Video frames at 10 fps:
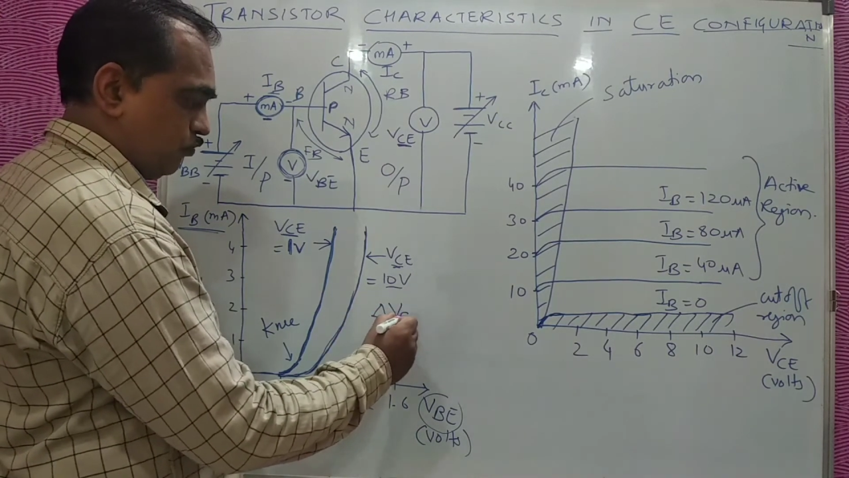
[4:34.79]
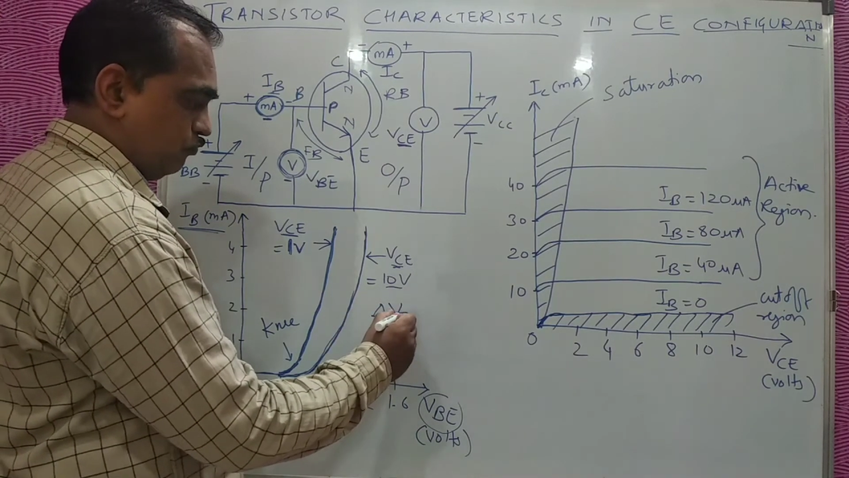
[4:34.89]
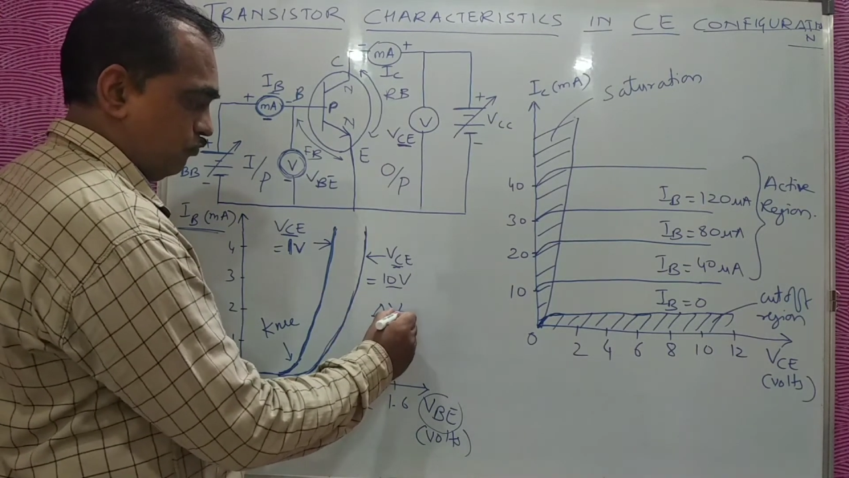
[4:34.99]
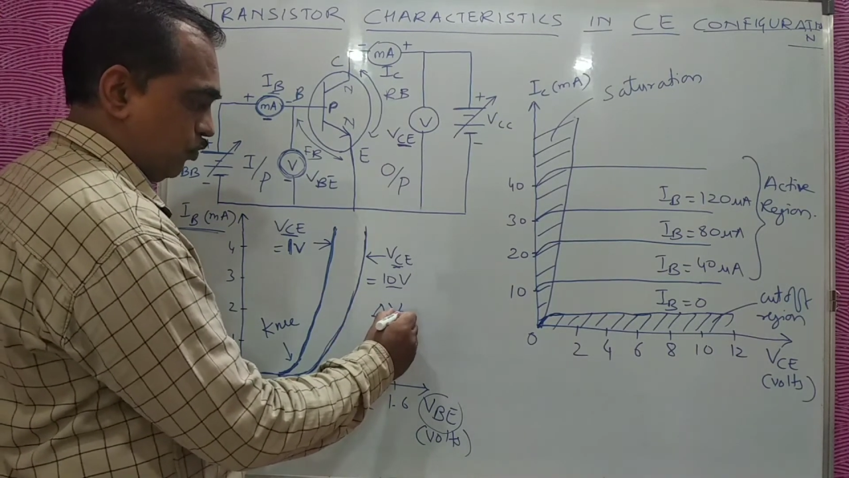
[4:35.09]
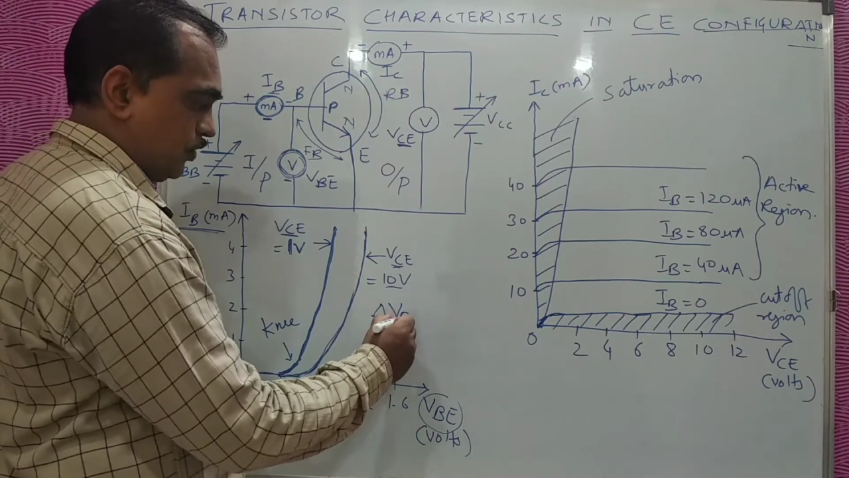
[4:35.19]

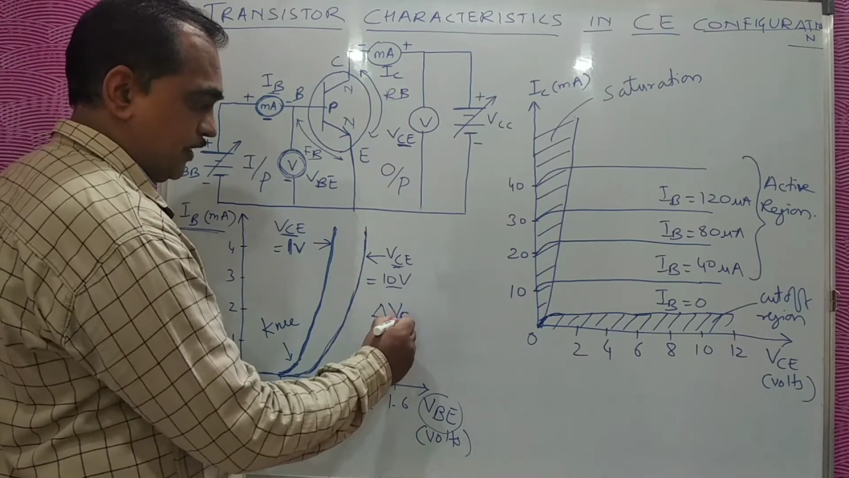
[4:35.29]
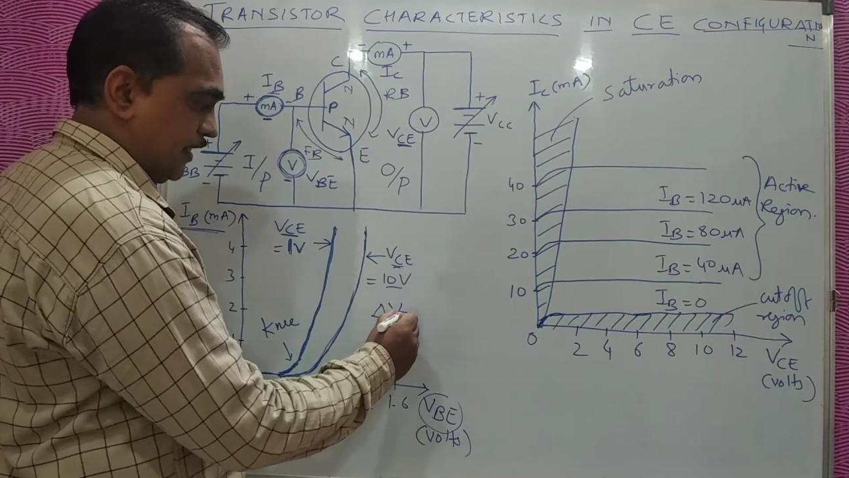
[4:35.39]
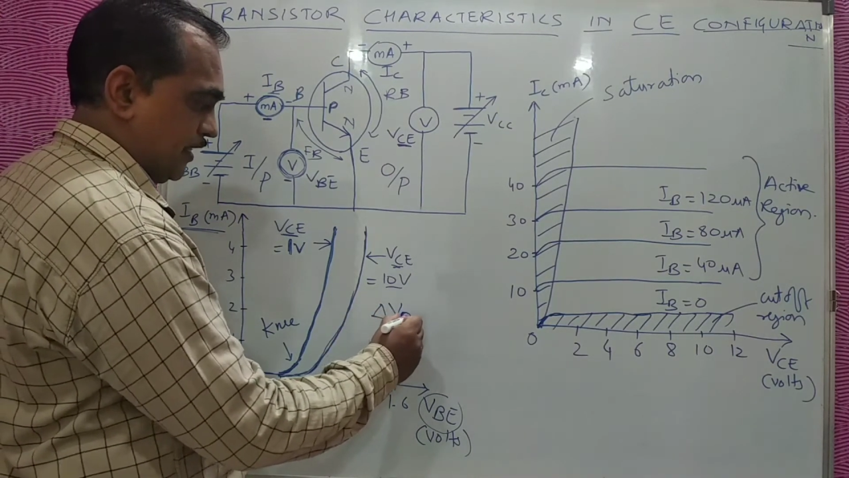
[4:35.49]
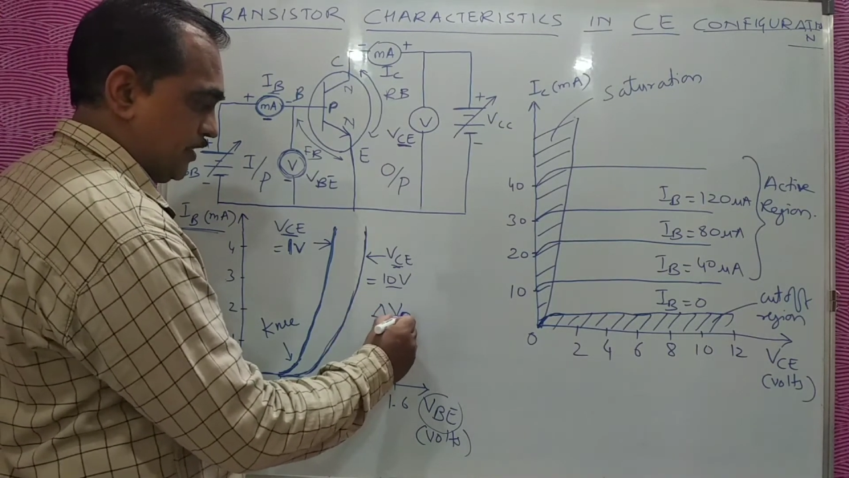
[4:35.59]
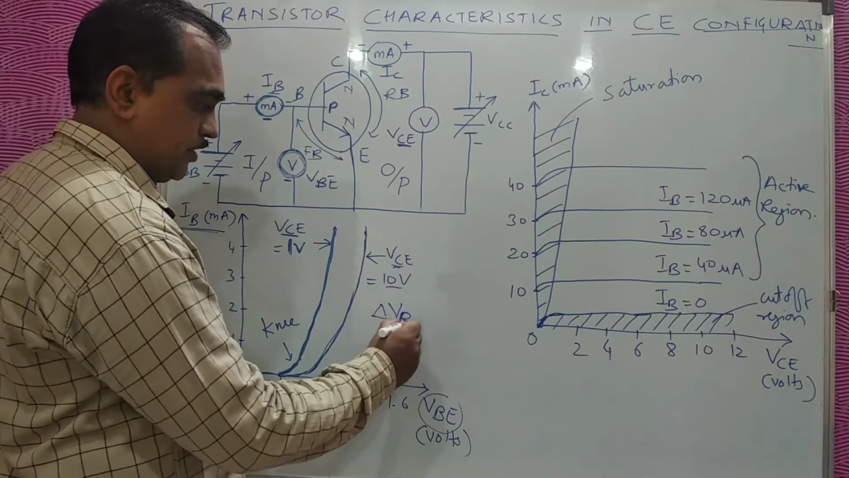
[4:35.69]

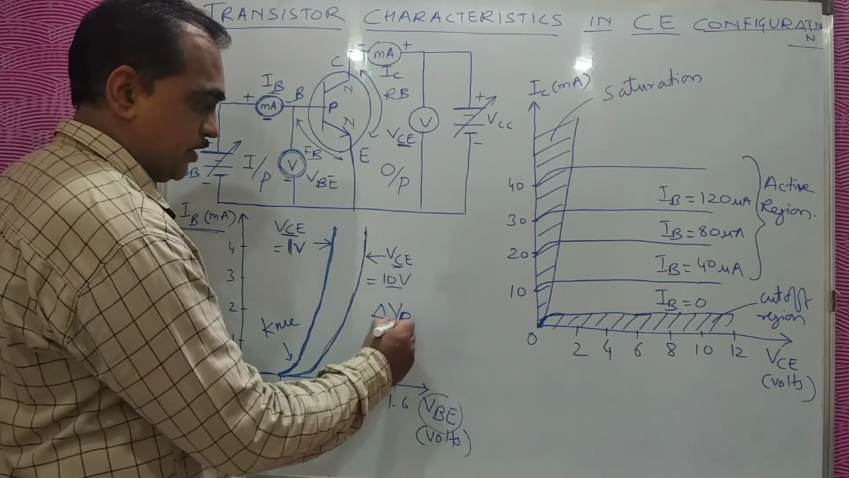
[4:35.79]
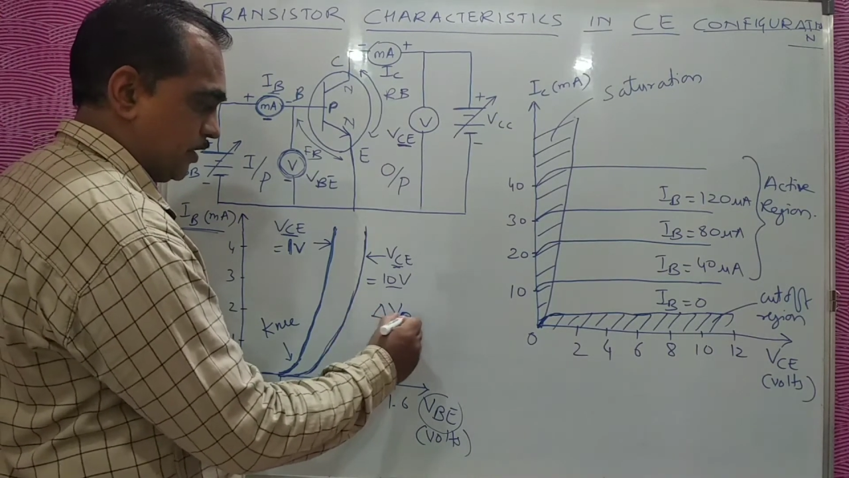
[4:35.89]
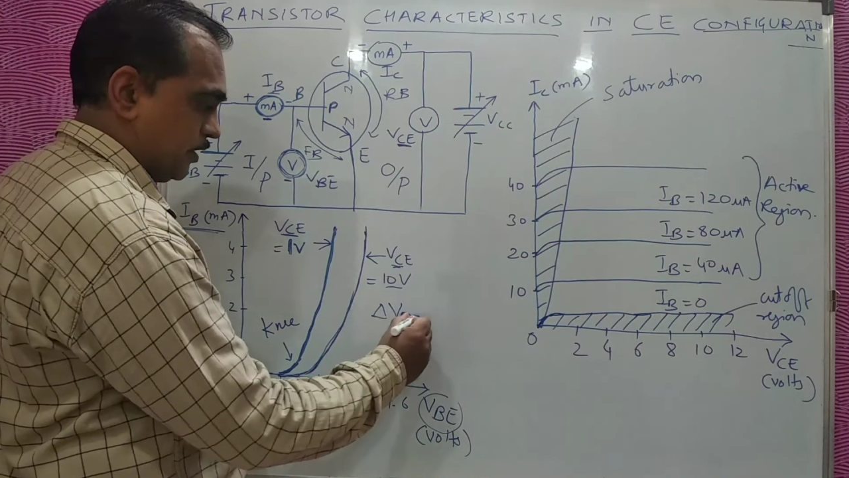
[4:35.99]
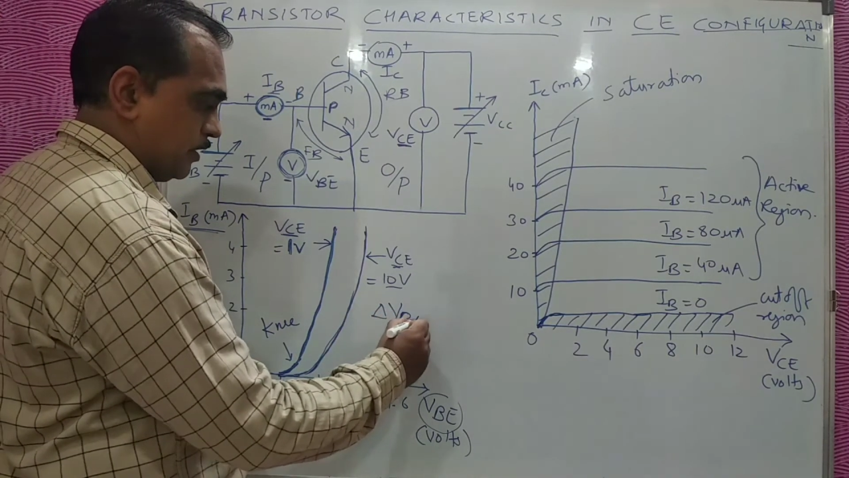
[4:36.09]
voltage